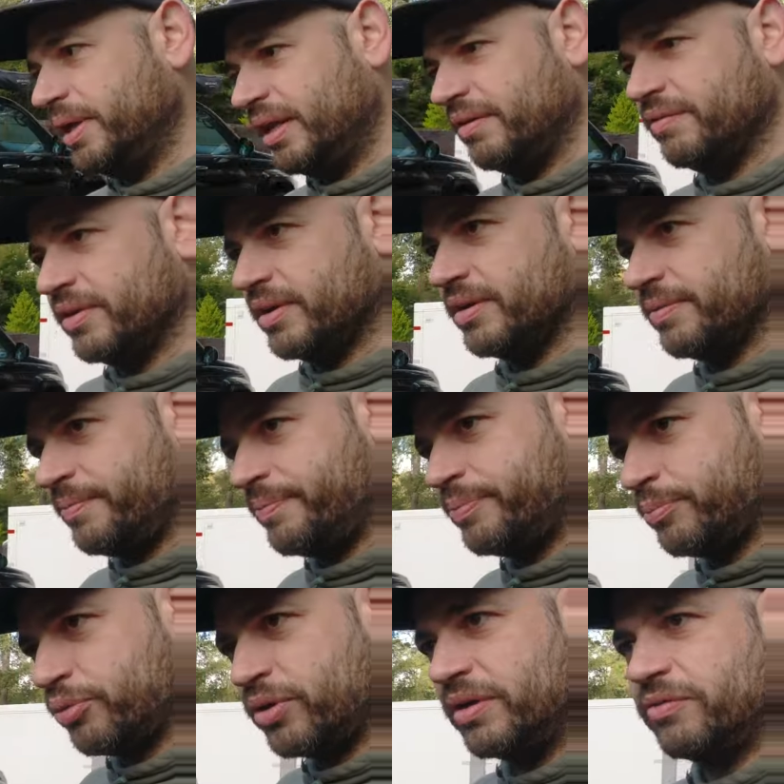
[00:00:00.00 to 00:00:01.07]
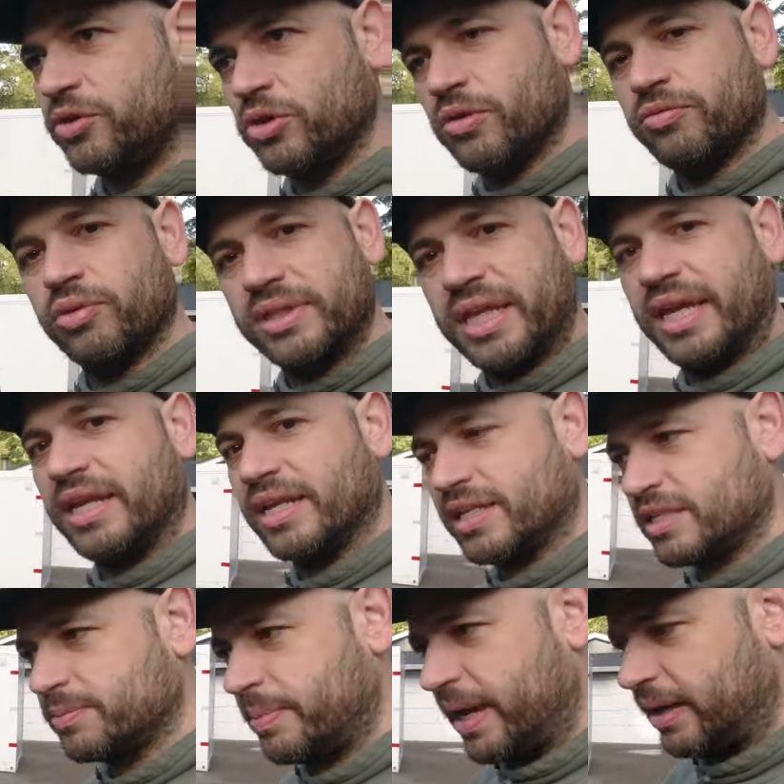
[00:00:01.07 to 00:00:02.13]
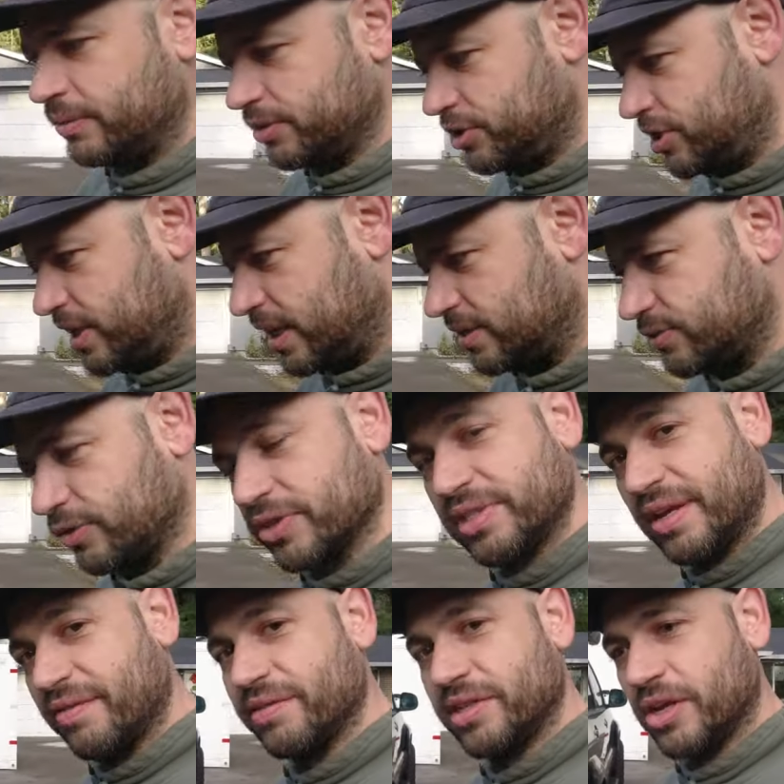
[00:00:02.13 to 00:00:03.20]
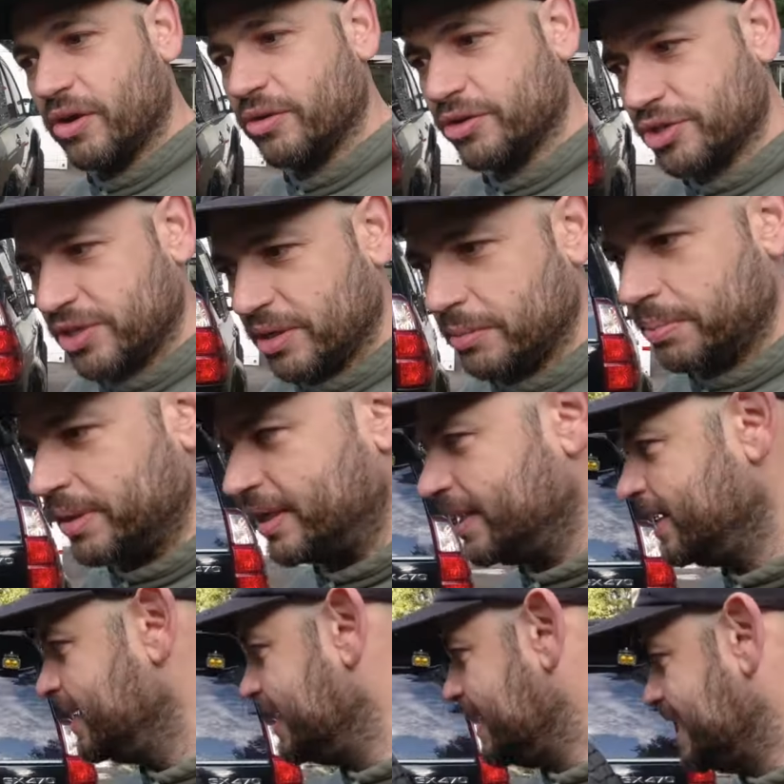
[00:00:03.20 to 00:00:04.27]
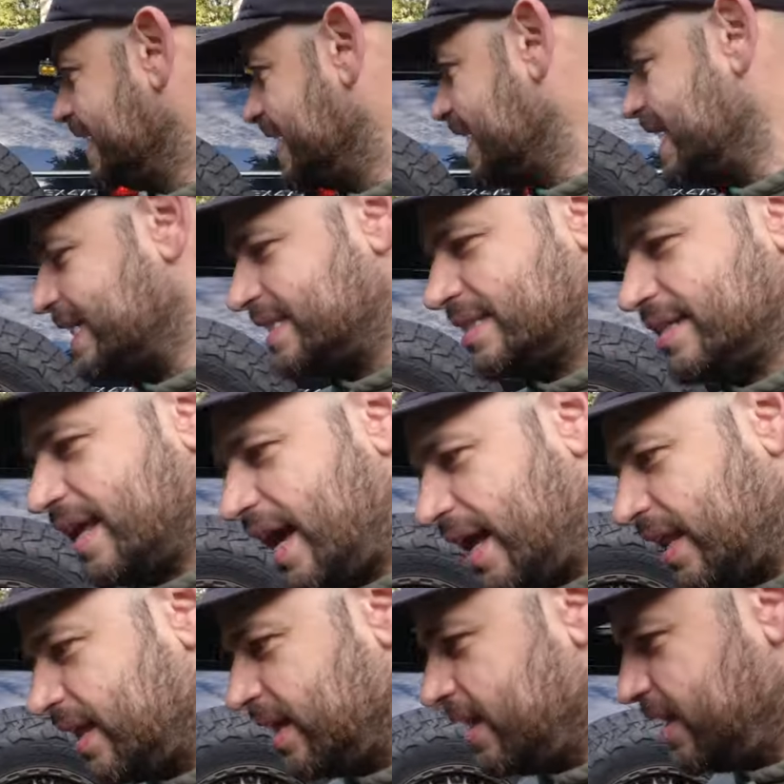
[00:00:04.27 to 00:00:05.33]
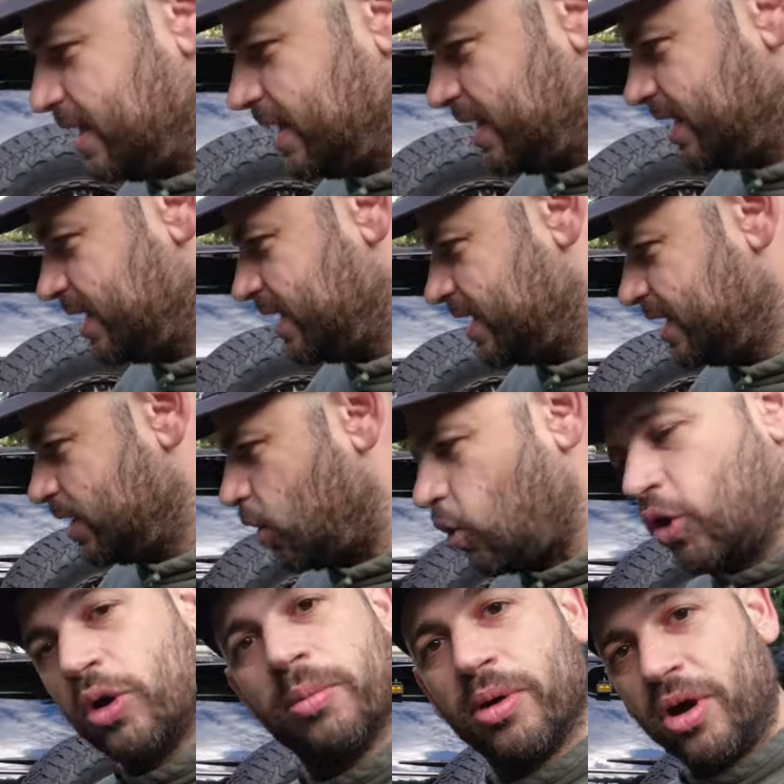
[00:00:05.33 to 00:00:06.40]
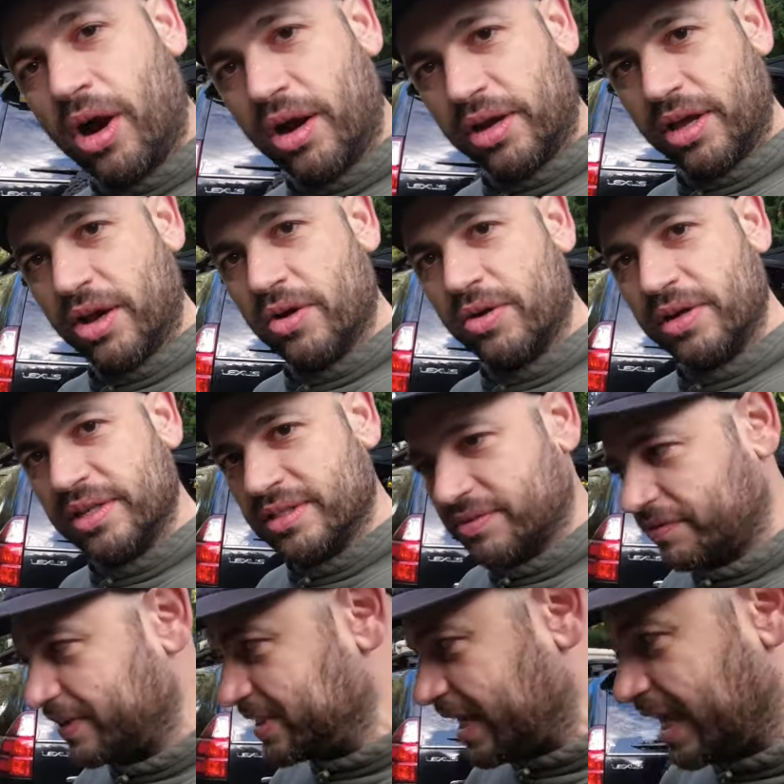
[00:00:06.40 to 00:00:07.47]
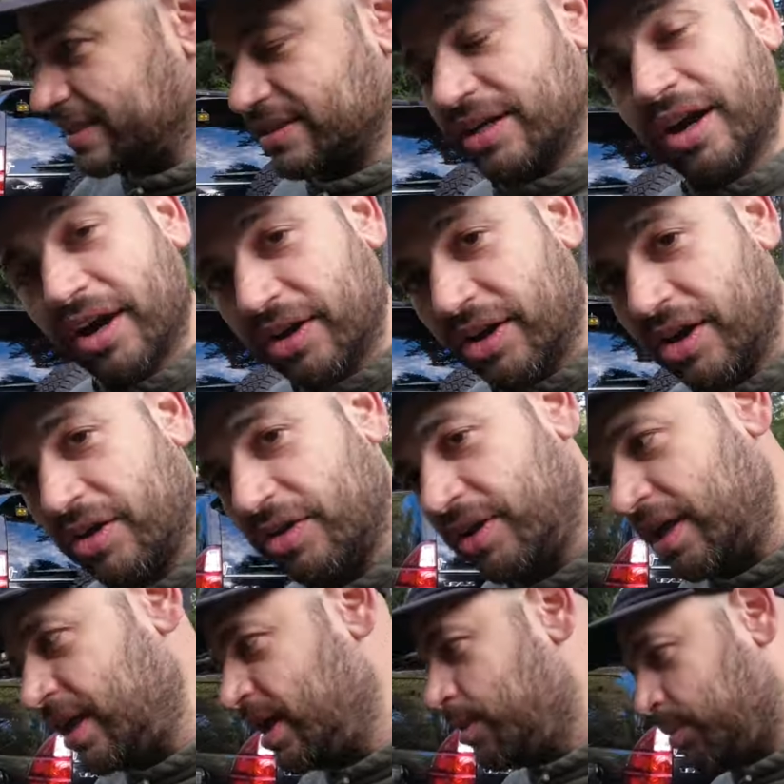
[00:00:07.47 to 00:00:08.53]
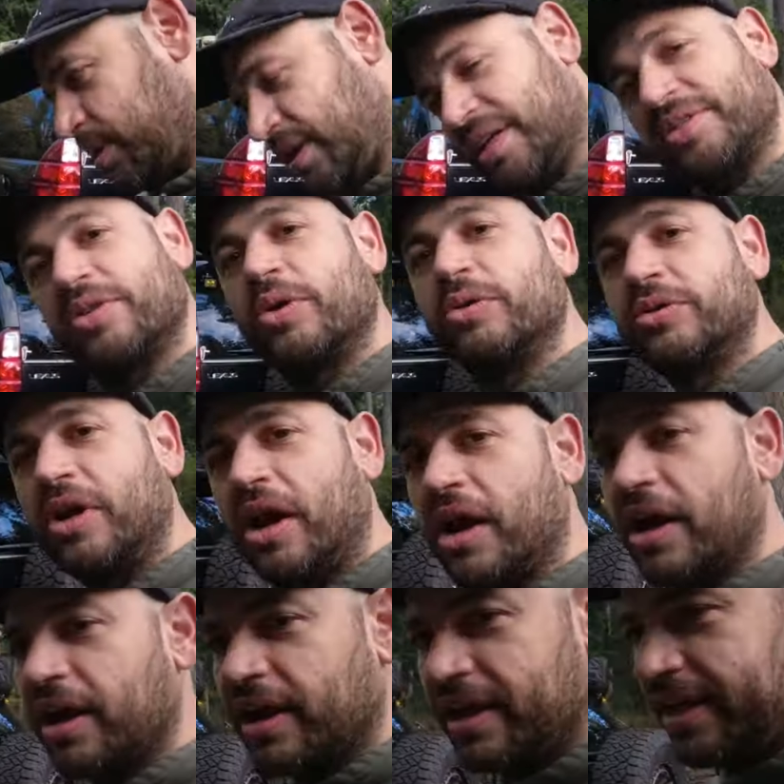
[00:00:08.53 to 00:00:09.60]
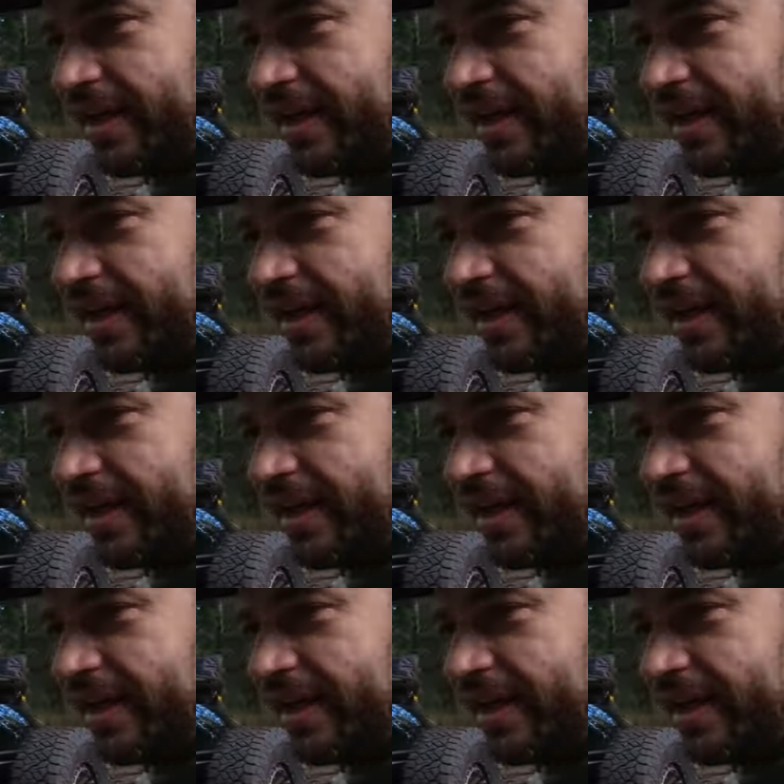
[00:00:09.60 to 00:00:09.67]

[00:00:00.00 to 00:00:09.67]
bit of a preview of what they can expect with GX470 ownership. It's not a horrible car to own. It's a fantastic car to own, but it is an old car,